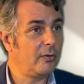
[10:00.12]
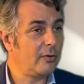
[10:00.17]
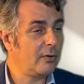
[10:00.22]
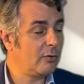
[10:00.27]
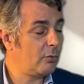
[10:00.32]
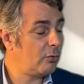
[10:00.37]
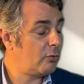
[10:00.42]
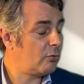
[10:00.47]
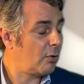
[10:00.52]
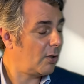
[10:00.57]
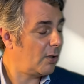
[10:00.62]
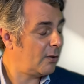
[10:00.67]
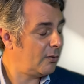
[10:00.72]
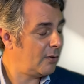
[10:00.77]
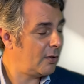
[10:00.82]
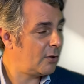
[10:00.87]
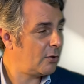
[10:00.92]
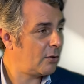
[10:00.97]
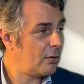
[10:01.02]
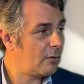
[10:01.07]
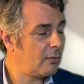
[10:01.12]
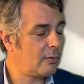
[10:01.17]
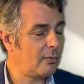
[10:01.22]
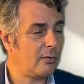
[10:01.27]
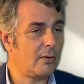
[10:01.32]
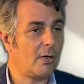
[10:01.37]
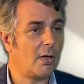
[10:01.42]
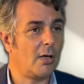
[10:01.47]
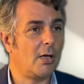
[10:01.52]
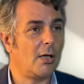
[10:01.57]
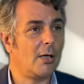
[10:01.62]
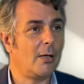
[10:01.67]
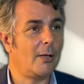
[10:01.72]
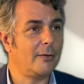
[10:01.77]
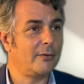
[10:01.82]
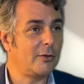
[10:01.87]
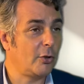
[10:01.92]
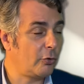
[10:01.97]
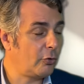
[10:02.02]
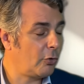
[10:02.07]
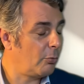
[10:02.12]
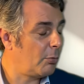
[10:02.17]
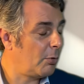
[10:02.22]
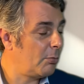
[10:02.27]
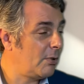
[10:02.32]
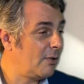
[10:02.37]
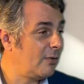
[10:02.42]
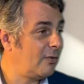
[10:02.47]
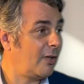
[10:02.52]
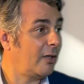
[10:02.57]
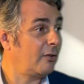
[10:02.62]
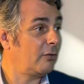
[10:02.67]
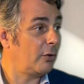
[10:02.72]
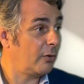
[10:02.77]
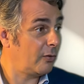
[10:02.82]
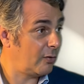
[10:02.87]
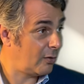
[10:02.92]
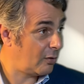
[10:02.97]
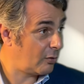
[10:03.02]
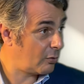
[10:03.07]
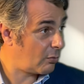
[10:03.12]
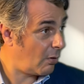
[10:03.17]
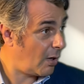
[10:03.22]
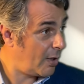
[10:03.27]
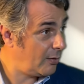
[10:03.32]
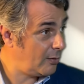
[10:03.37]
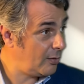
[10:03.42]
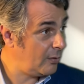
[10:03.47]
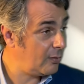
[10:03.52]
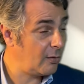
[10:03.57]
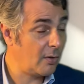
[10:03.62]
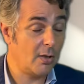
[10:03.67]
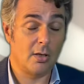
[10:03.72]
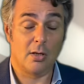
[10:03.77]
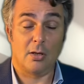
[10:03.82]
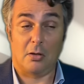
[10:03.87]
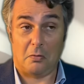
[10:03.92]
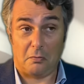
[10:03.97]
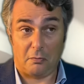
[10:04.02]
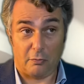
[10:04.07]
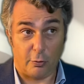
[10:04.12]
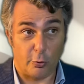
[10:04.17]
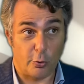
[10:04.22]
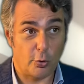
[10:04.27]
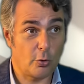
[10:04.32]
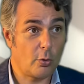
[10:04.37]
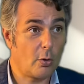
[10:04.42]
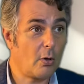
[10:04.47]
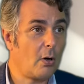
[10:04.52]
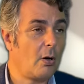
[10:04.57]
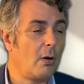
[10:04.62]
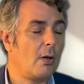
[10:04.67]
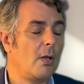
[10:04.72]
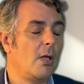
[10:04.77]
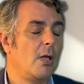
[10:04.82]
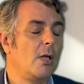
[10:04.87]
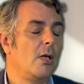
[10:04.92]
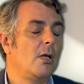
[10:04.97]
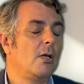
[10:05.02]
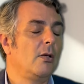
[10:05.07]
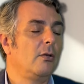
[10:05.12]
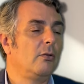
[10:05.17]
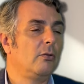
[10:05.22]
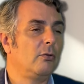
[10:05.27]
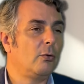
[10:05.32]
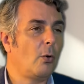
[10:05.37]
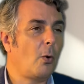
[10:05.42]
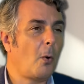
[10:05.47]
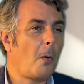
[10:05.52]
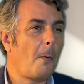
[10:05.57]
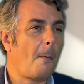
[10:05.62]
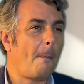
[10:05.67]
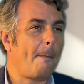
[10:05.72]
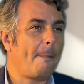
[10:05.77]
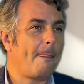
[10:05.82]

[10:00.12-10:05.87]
industrializations. The automobile sector is in crisis, for sure. So,